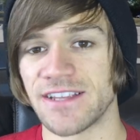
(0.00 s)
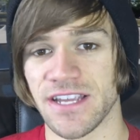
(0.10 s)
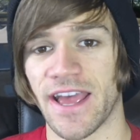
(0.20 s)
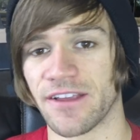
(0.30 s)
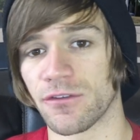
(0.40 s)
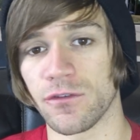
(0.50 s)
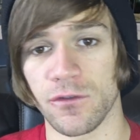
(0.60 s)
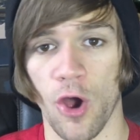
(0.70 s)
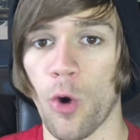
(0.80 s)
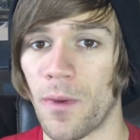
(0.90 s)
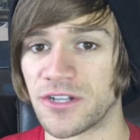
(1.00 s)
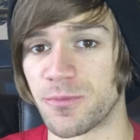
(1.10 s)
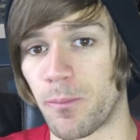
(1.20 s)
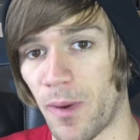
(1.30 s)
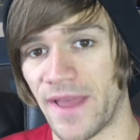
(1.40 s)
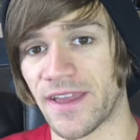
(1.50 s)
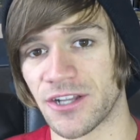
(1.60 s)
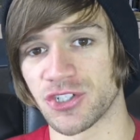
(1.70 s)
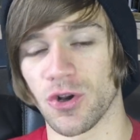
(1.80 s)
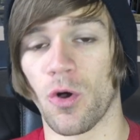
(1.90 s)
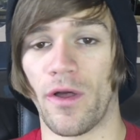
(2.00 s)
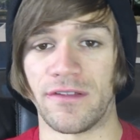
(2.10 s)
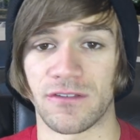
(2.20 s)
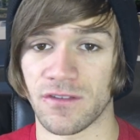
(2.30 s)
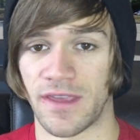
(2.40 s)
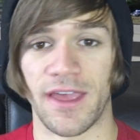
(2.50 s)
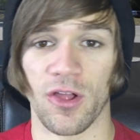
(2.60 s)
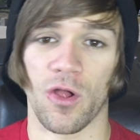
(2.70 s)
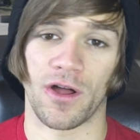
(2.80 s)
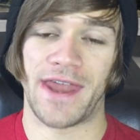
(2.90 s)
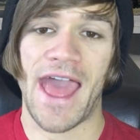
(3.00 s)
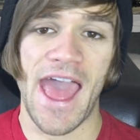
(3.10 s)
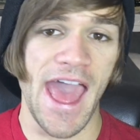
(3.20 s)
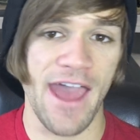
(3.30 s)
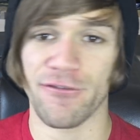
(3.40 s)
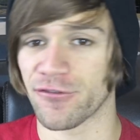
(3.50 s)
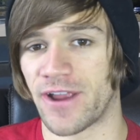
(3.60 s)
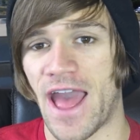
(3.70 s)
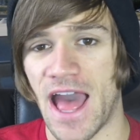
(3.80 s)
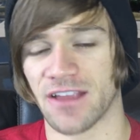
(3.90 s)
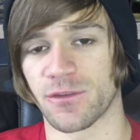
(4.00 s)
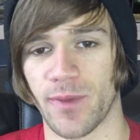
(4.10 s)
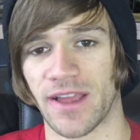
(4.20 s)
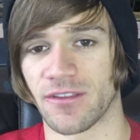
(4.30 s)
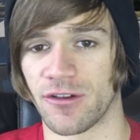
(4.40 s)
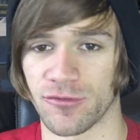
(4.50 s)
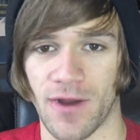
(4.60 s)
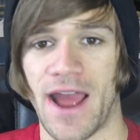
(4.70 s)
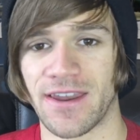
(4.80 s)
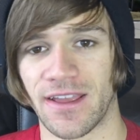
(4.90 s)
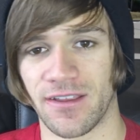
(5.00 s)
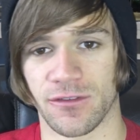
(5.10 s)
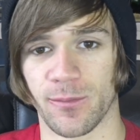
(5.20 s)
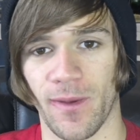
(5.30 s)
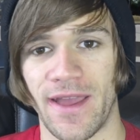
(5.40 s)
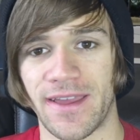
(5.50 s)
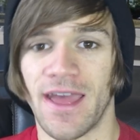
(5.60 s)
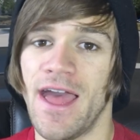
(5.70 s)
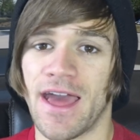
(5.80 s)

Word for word: Isaac has so much bite control and skill on every aspect of riding his bike.